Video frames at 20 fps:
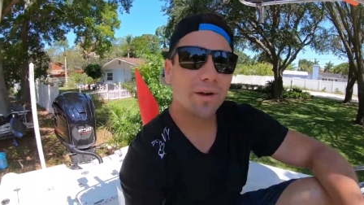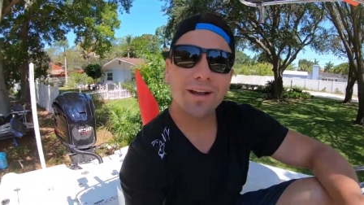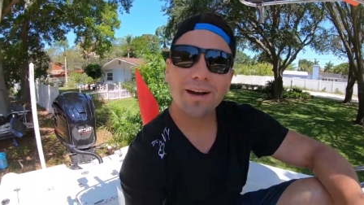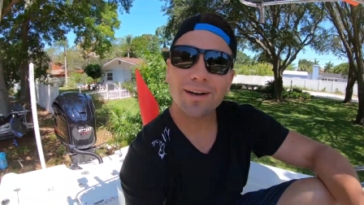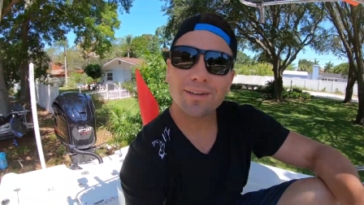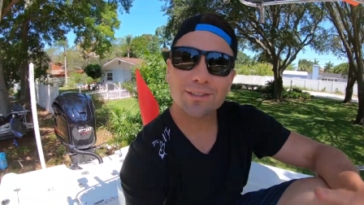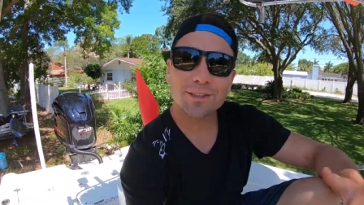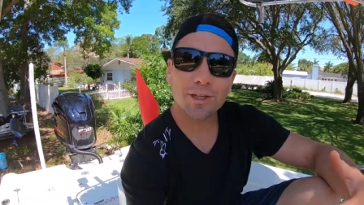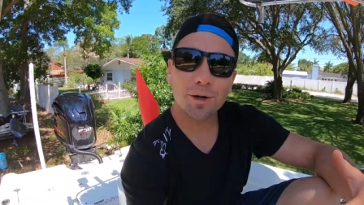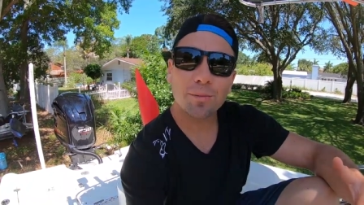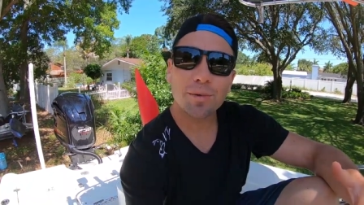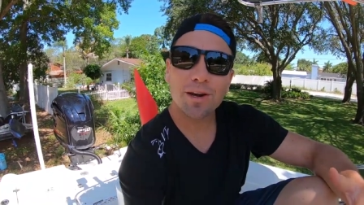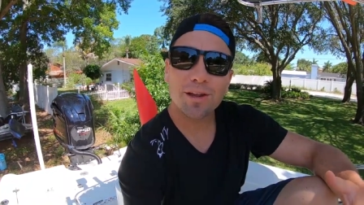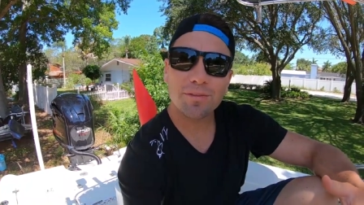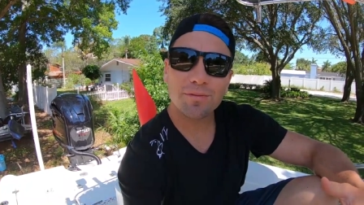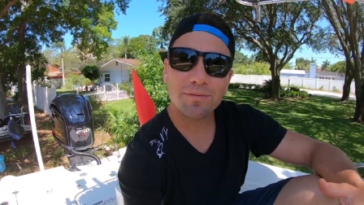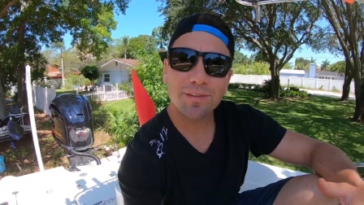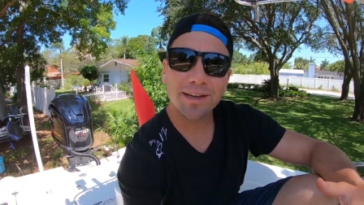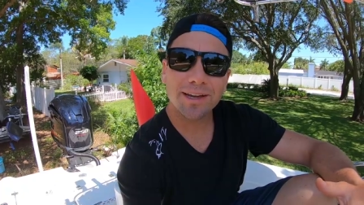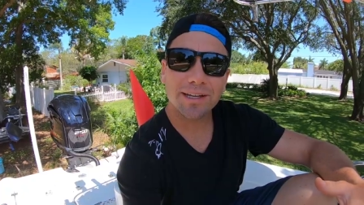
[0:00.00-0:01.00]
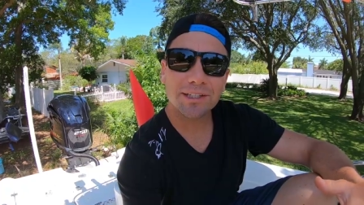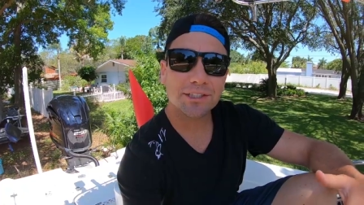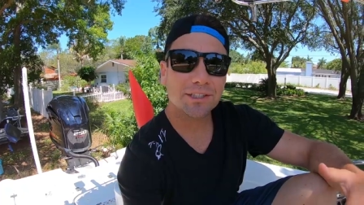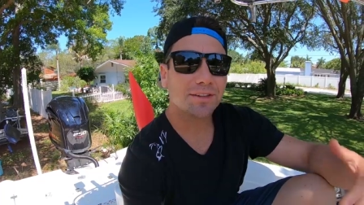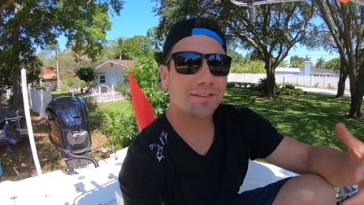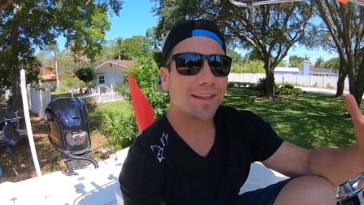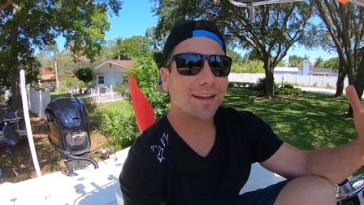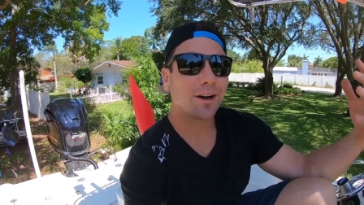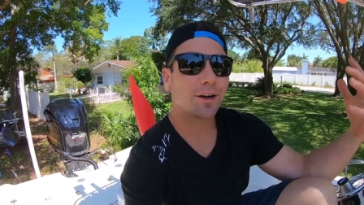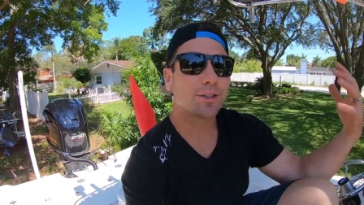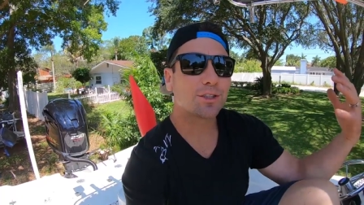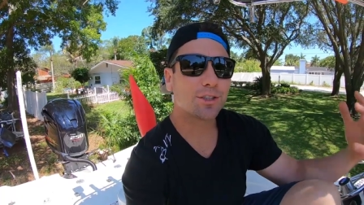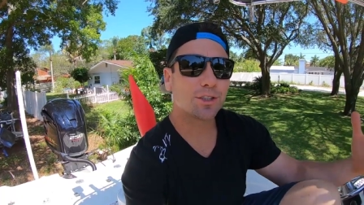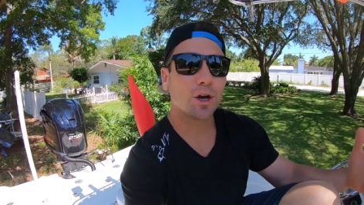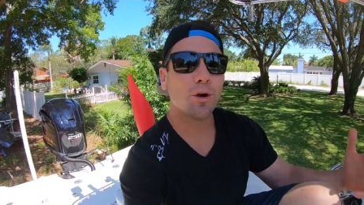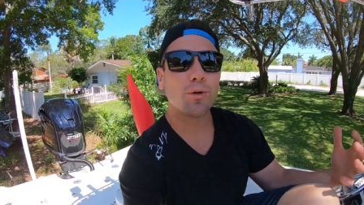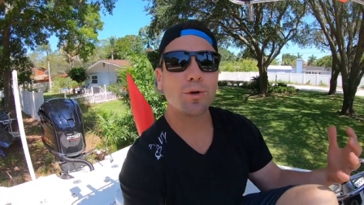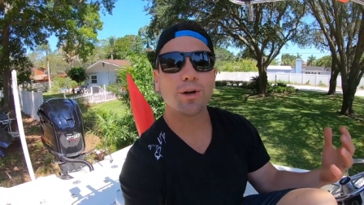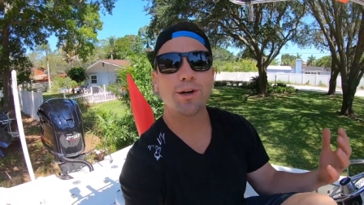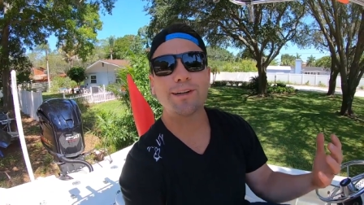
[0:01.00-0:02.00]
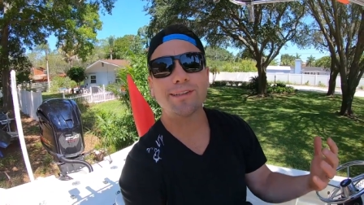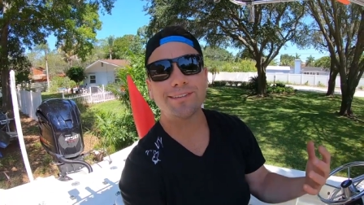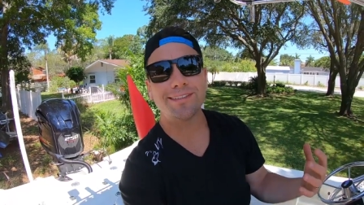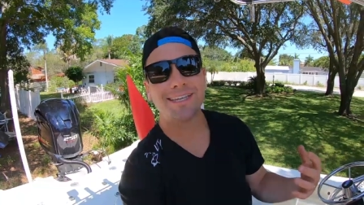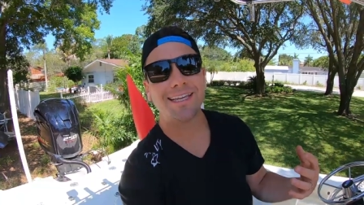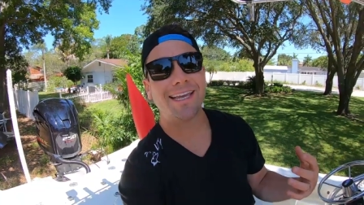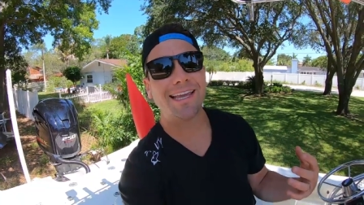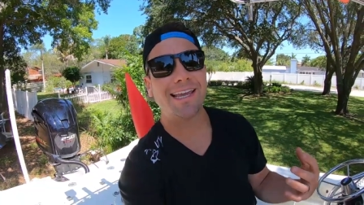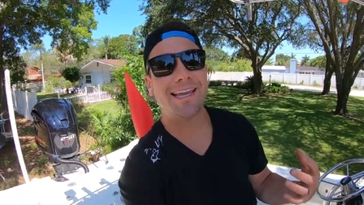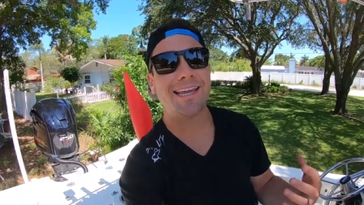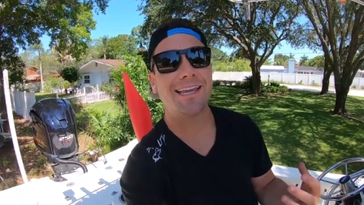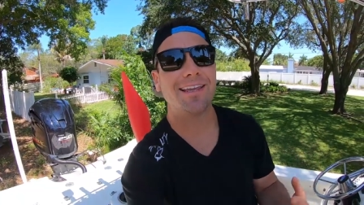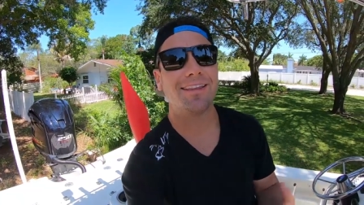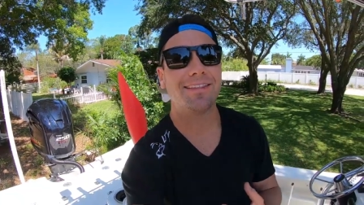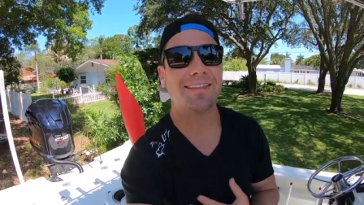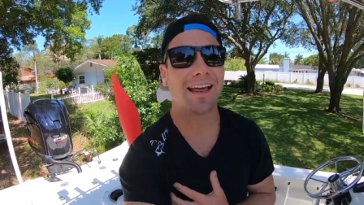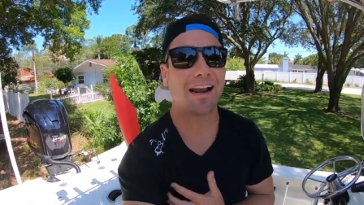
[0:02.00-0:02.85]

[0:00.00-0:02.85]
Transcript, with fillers: We caught so many fish that are so good to eat